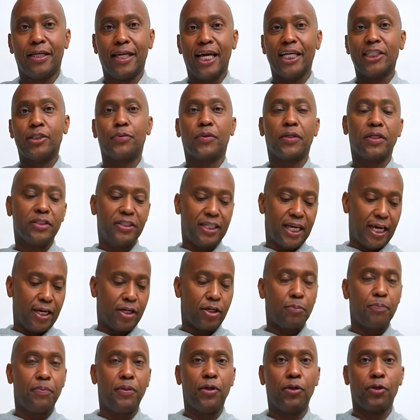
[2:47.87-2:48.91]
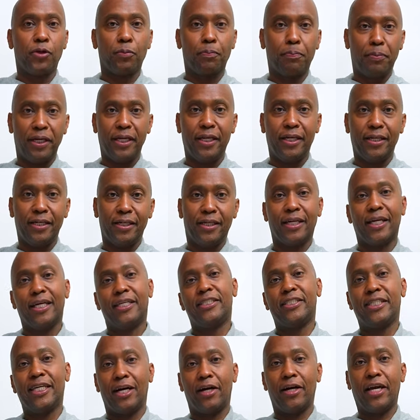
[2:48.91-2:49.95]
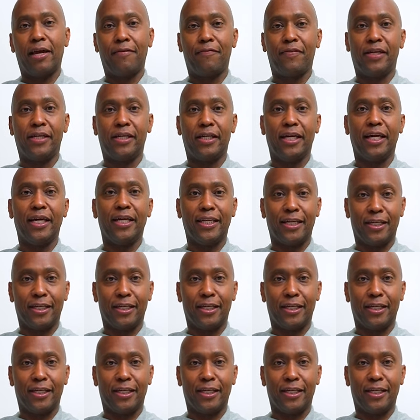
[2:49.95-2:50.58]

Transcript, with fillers: Next, we're gonna take computer B and see how heavy it